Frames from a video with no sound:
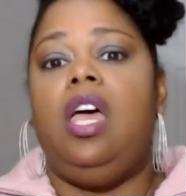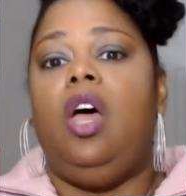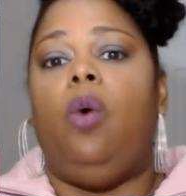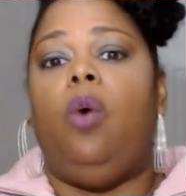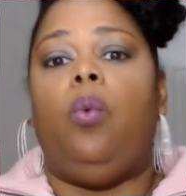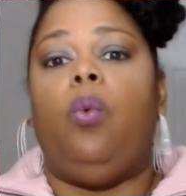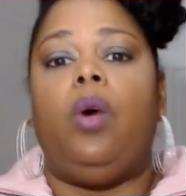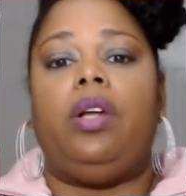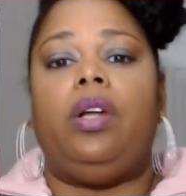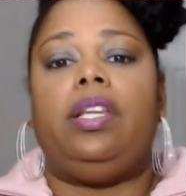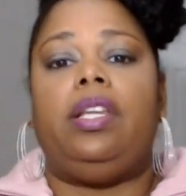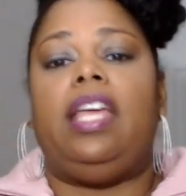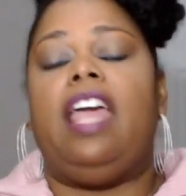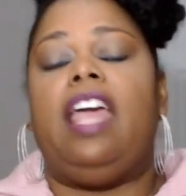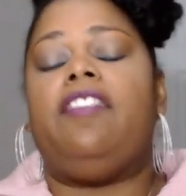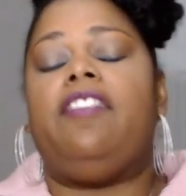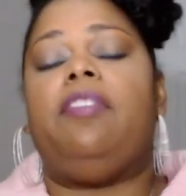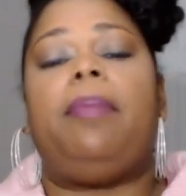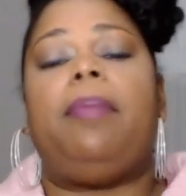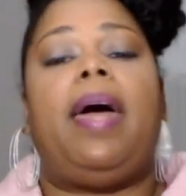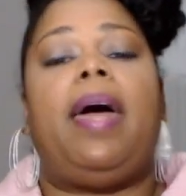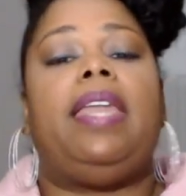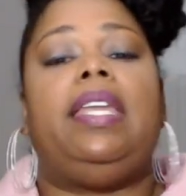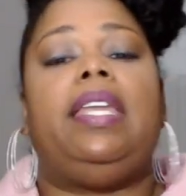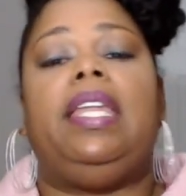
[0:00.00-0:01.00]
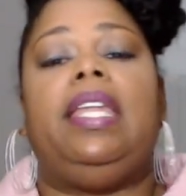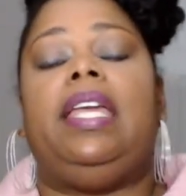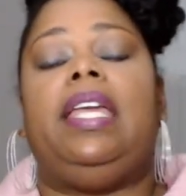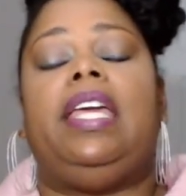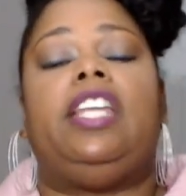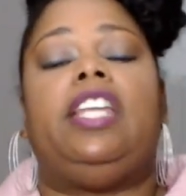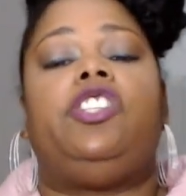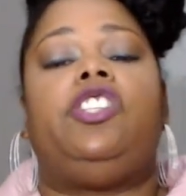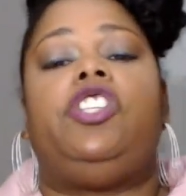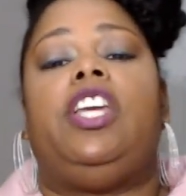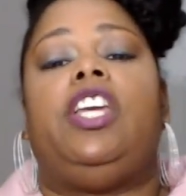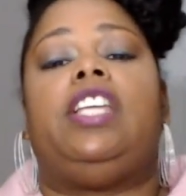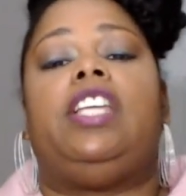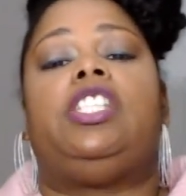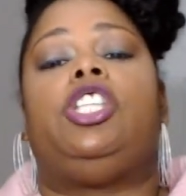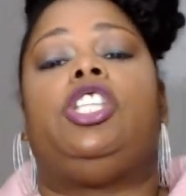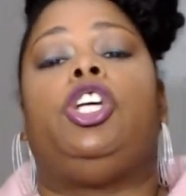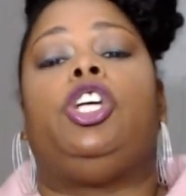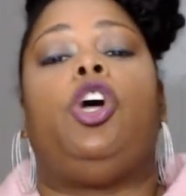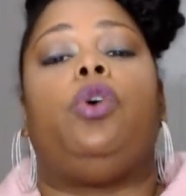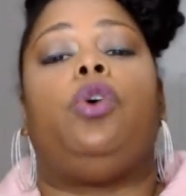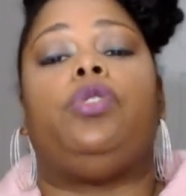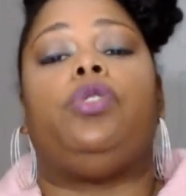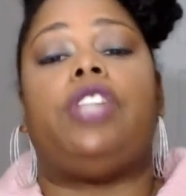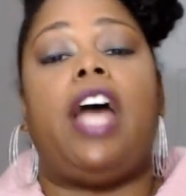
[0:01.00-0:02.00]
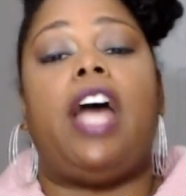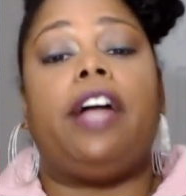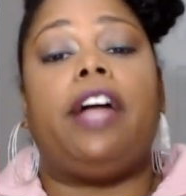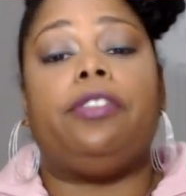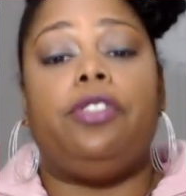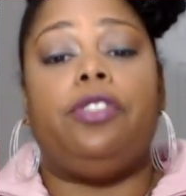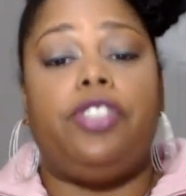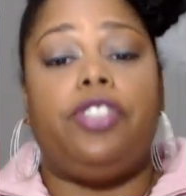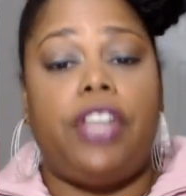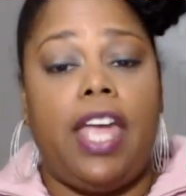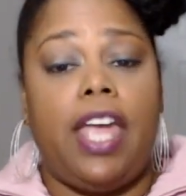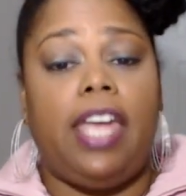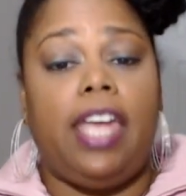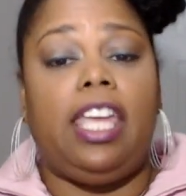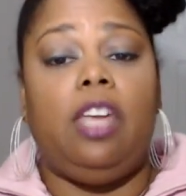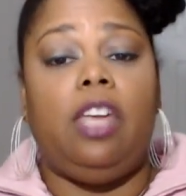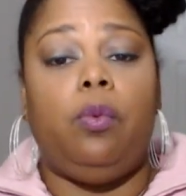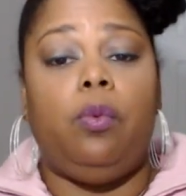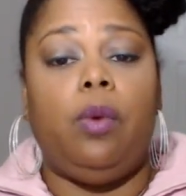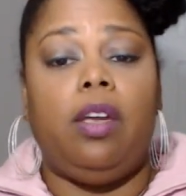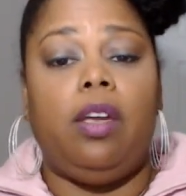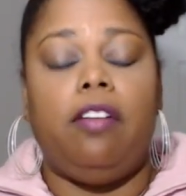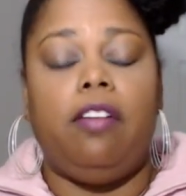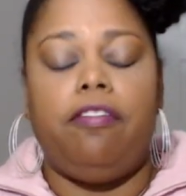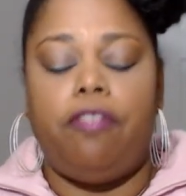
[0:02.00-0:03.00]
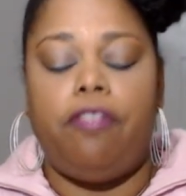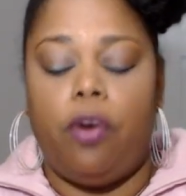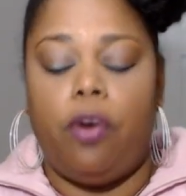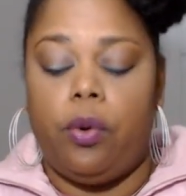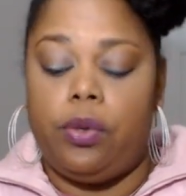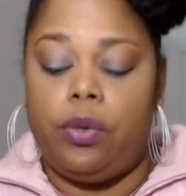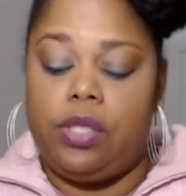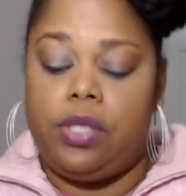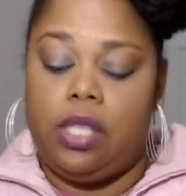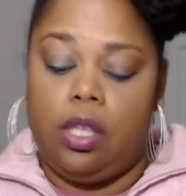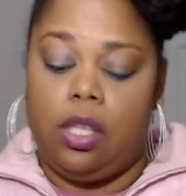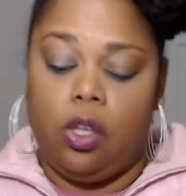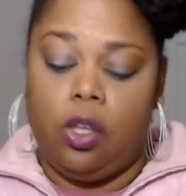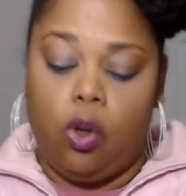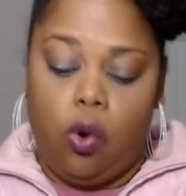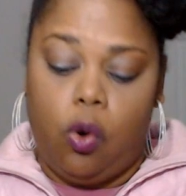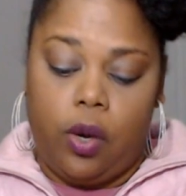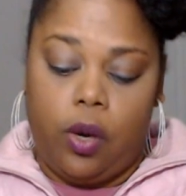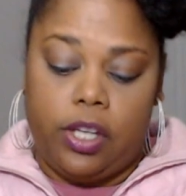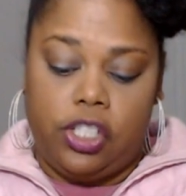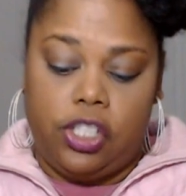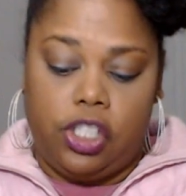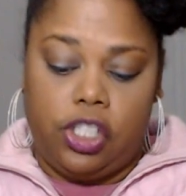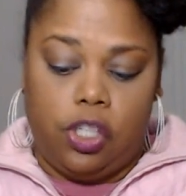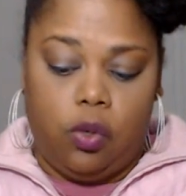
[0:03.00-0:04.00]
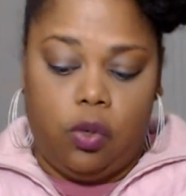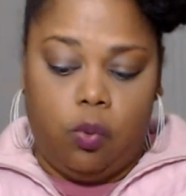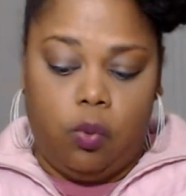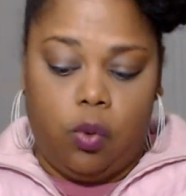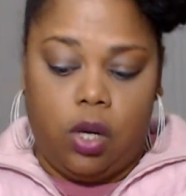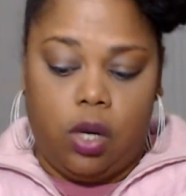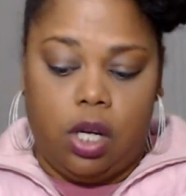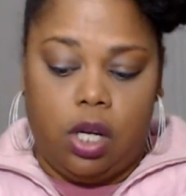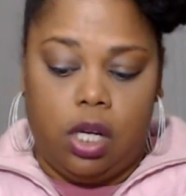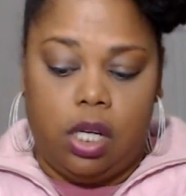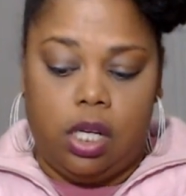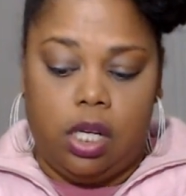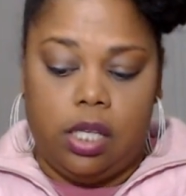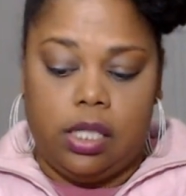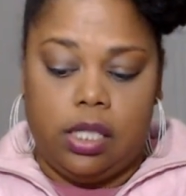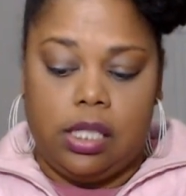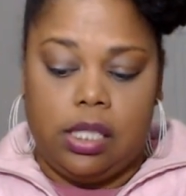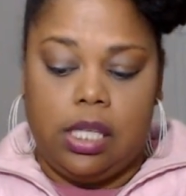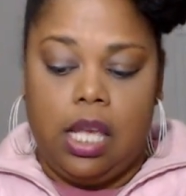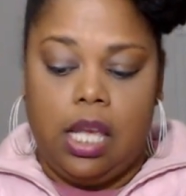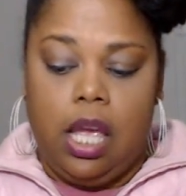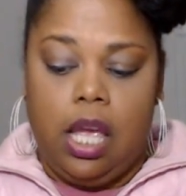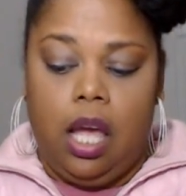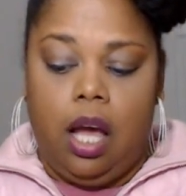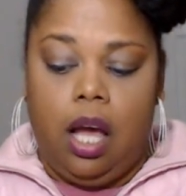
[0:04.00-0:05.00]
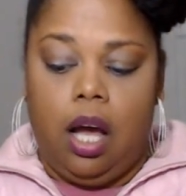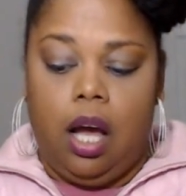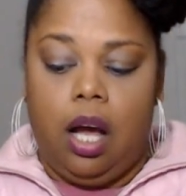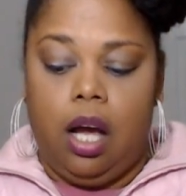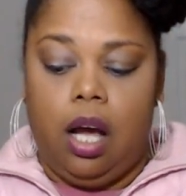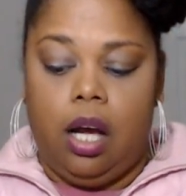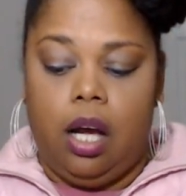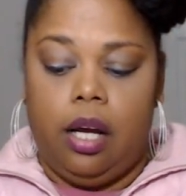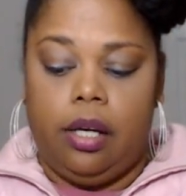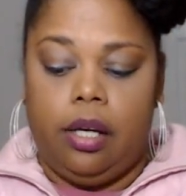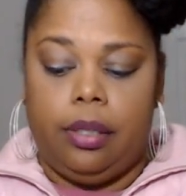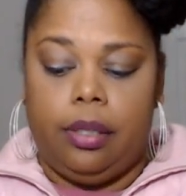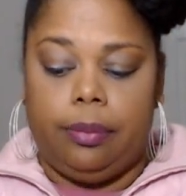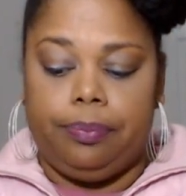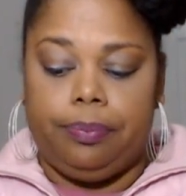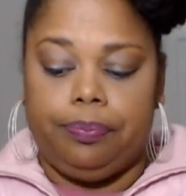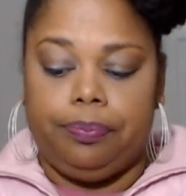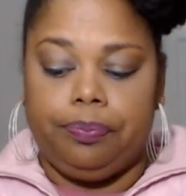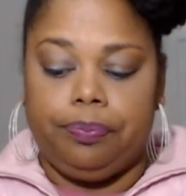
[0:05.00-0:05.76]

Well, everybody didn't get a chance to go. Dr. Jackie went first, and the question was, how